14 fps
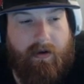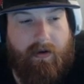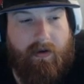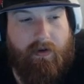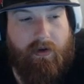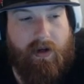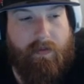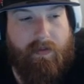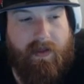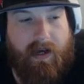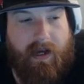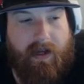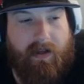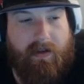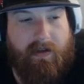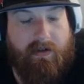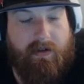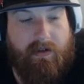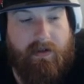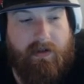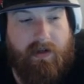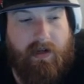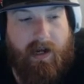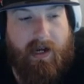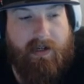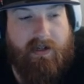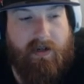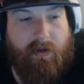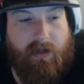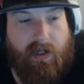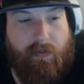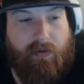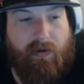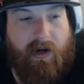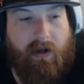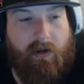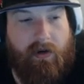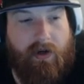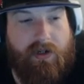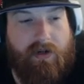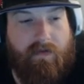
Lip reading: creep that has the ability Prowler's